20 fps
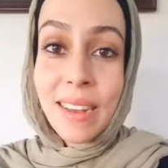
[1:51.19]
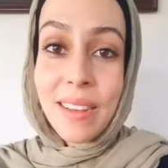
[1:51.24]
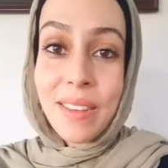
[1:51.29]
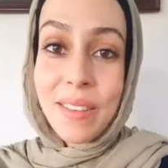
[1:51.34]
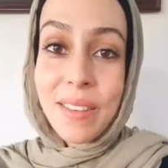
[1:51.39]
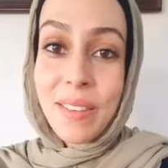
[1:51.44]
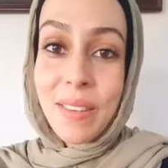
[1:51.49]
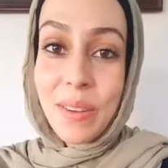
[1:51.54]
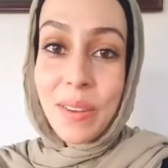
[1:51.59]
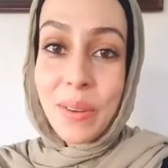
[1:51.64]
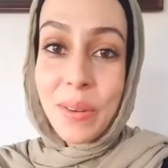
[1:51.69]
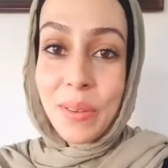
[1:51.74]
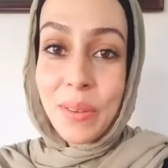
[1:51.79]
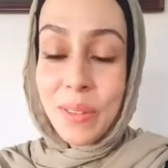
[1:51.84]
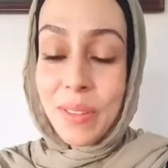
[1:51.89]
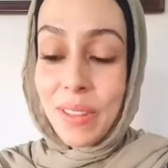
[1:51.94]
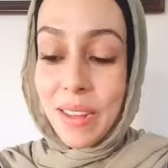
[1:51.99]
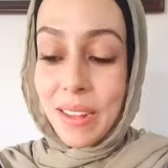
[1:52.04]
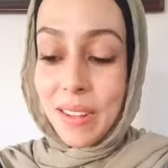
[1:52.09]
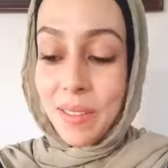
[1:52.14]
so
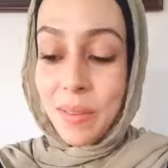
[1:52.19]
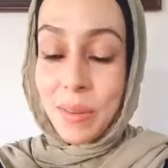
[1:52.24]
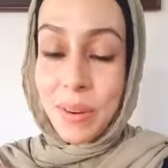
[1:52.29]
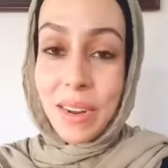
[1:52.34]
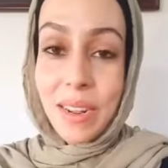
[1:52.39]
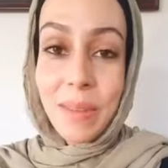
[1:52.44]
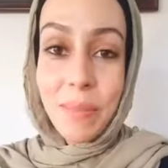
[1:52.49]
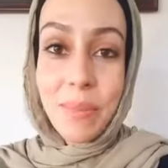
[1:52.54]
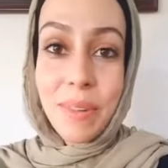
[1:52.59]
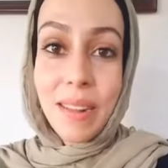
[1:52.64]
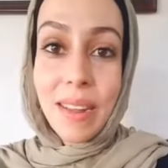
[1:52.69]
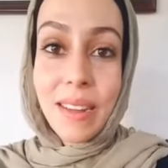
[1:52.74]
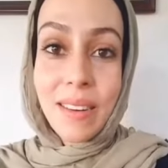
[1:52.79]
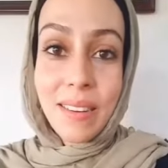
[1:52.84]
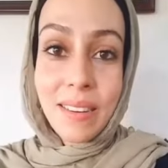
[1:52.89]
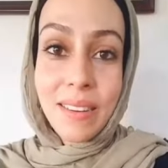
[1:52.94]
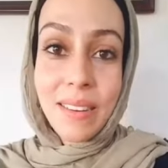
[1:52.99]
that's what I plan